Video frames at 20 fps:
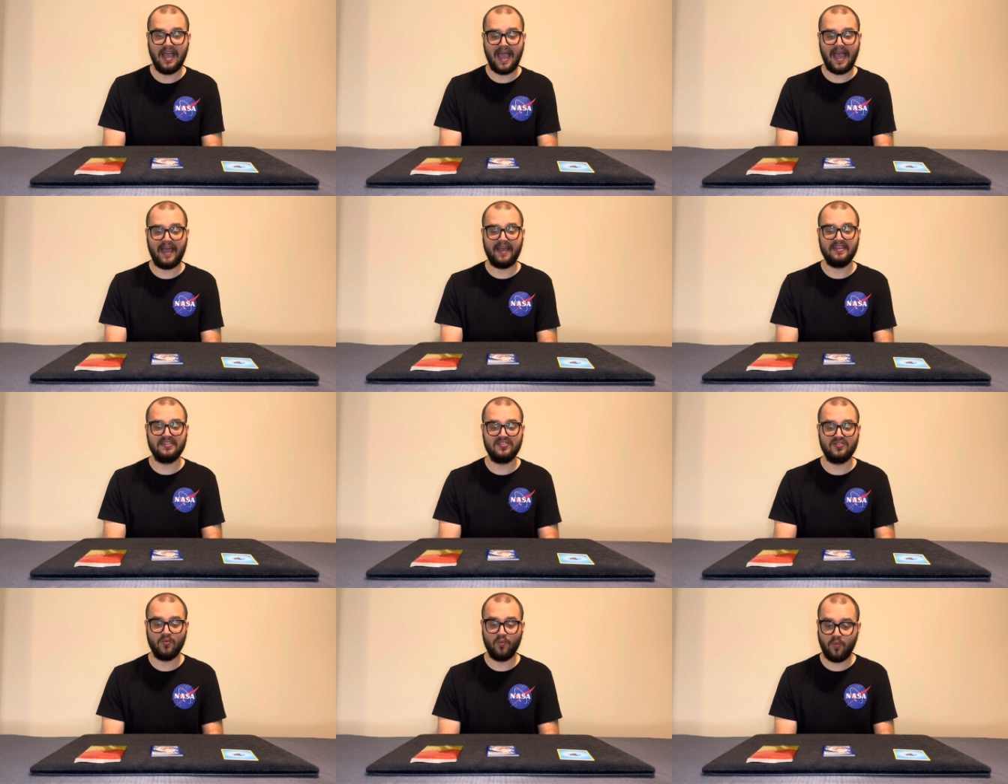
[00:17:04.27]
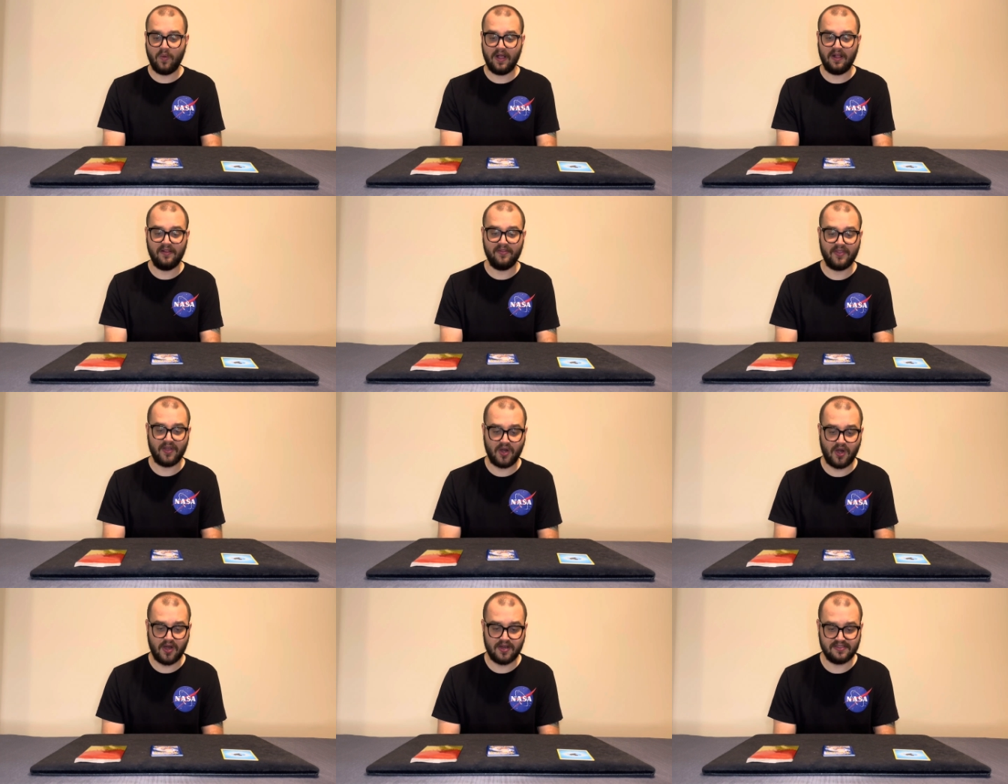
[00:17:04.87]
as well.
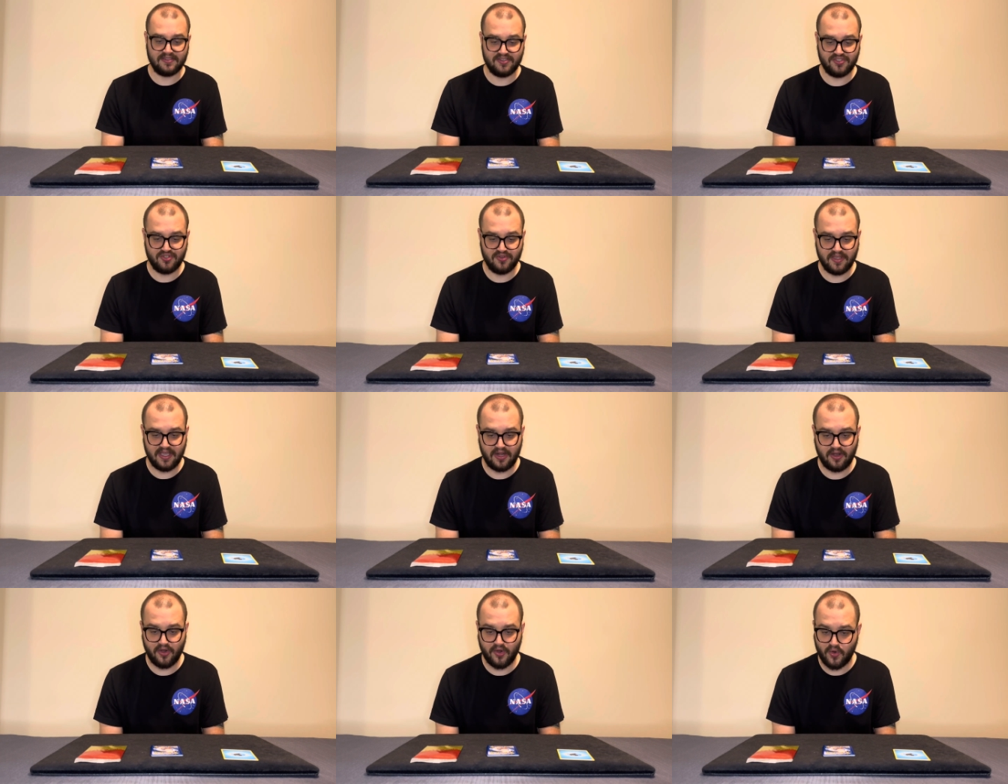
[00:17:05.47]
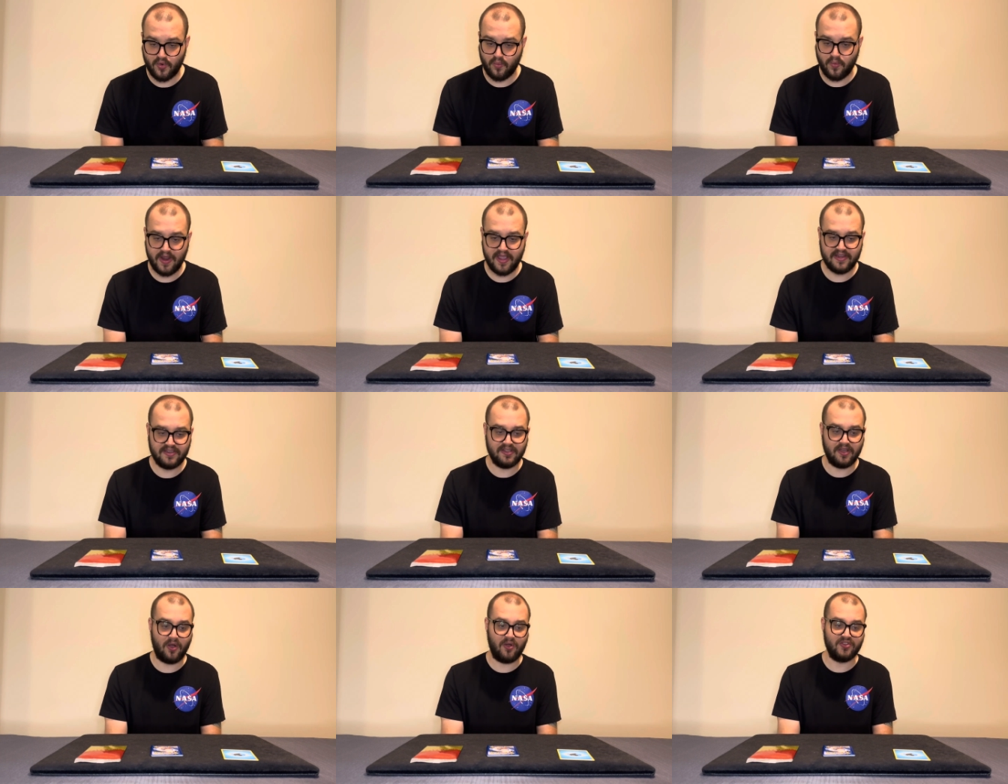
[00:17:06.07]
The cards that you get are
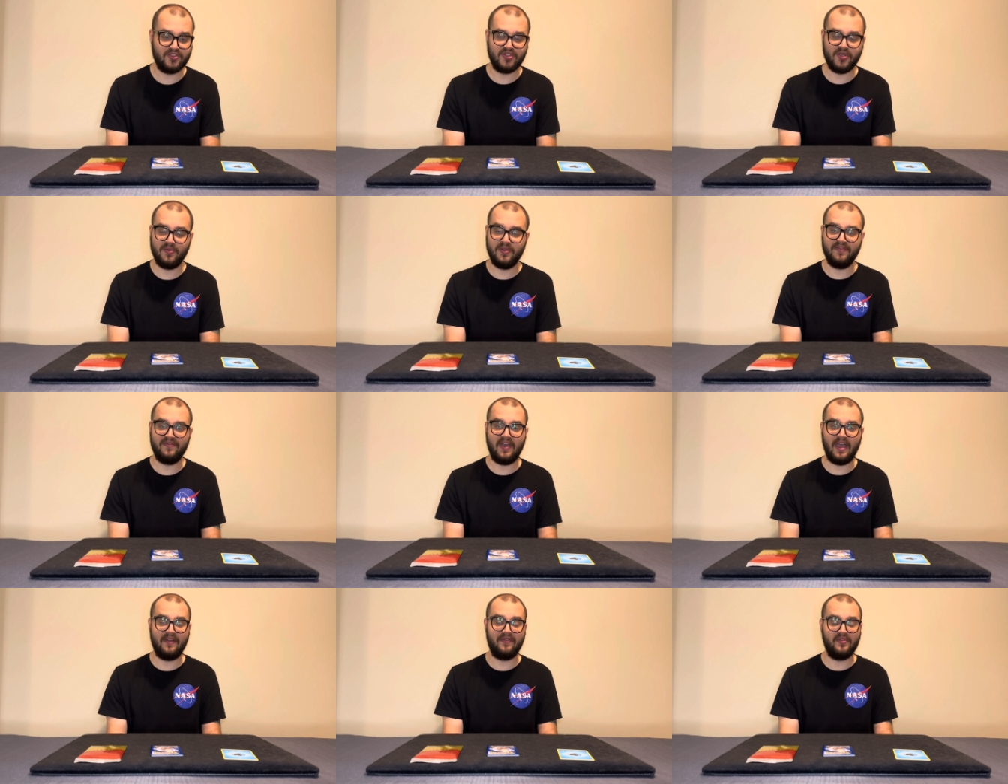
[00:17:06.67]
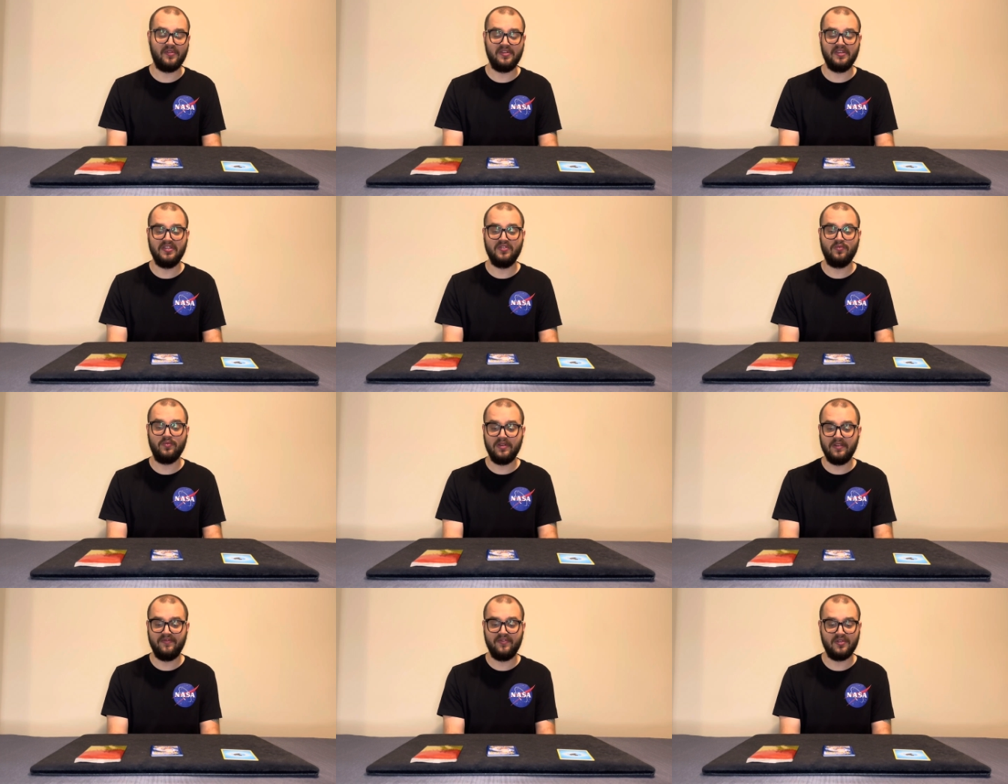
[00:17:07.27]
great. Also, if ever you need
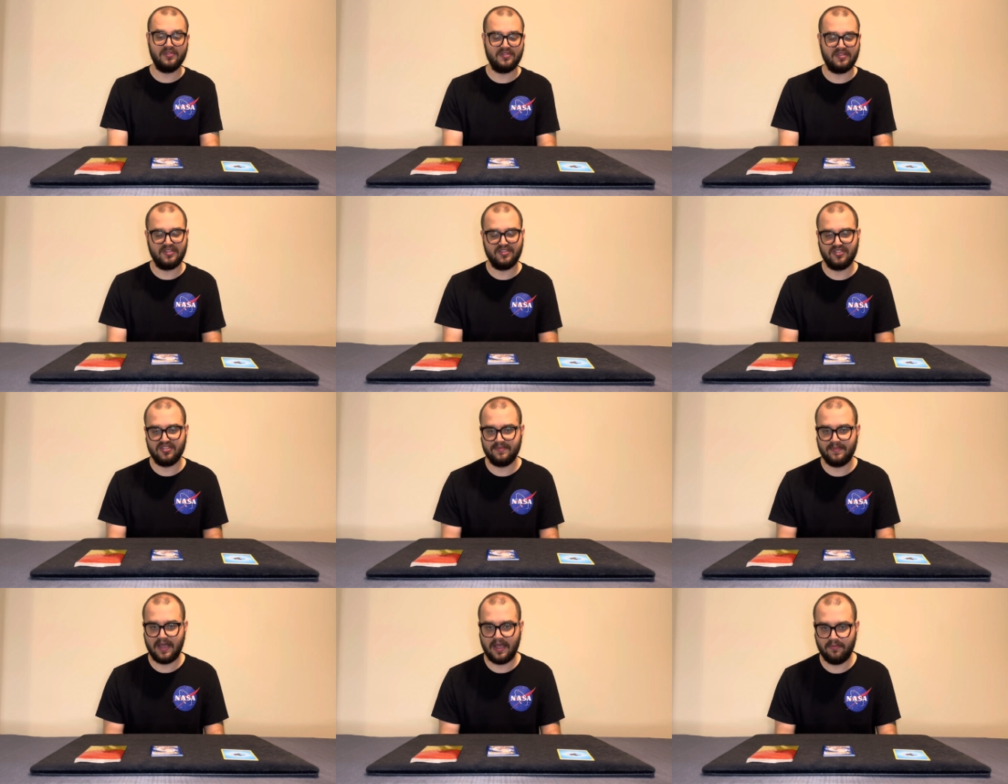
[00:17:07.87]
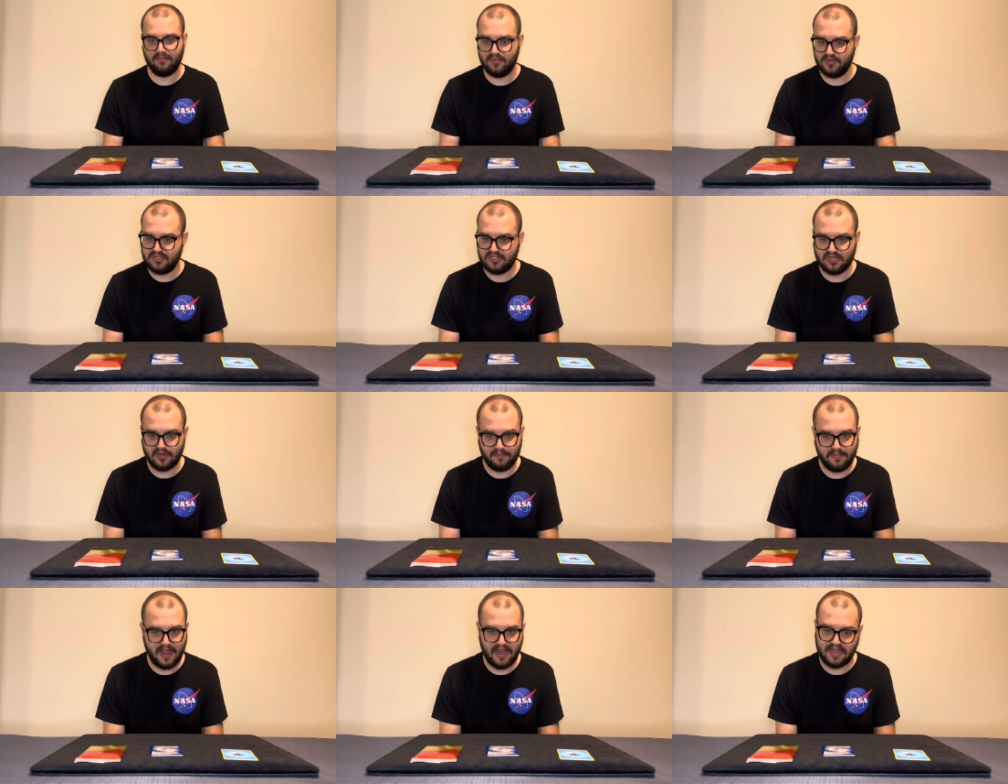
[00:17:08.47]
refills, you can just buy a
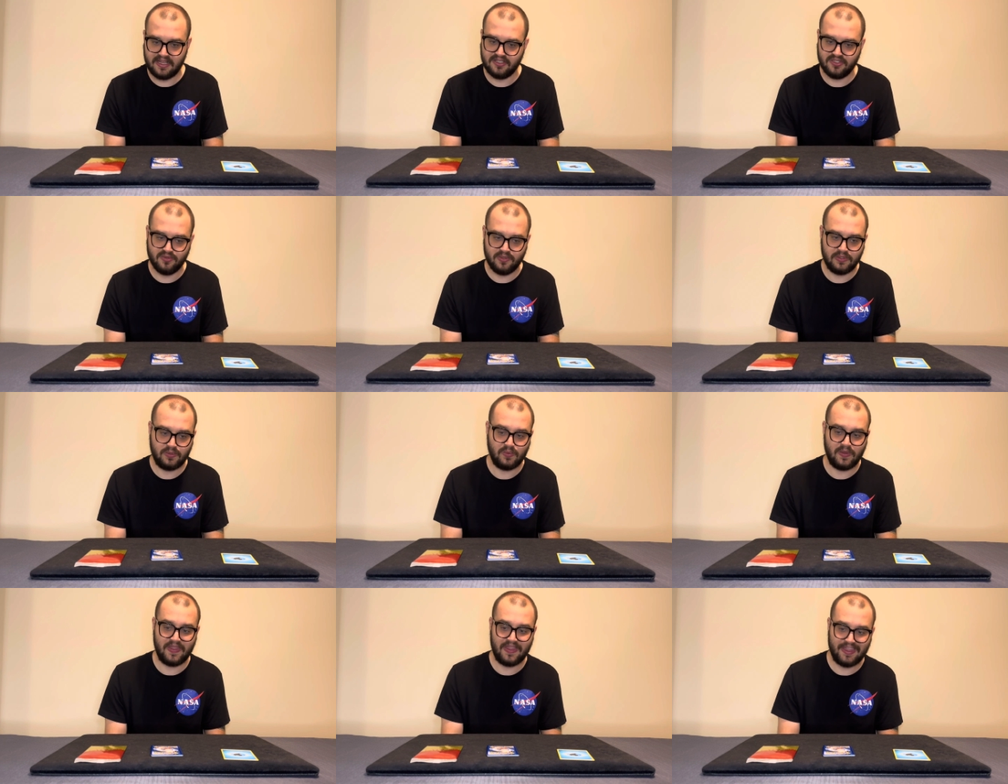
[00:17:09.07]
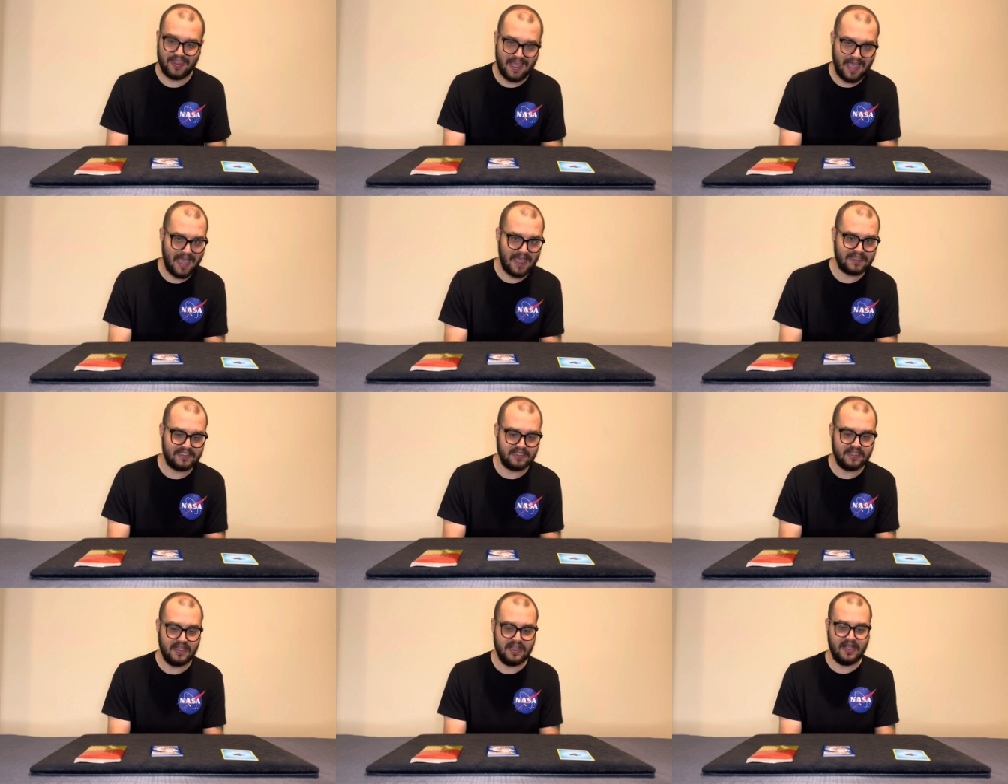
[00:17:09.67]
booster pack and do it with
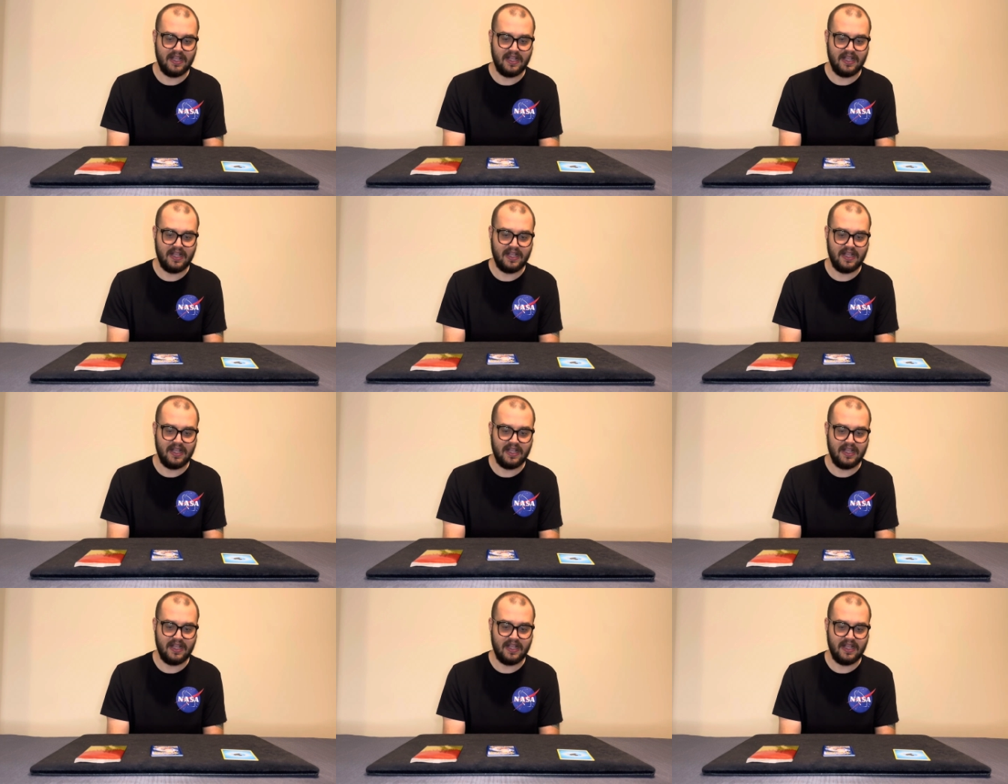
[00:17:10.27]
that.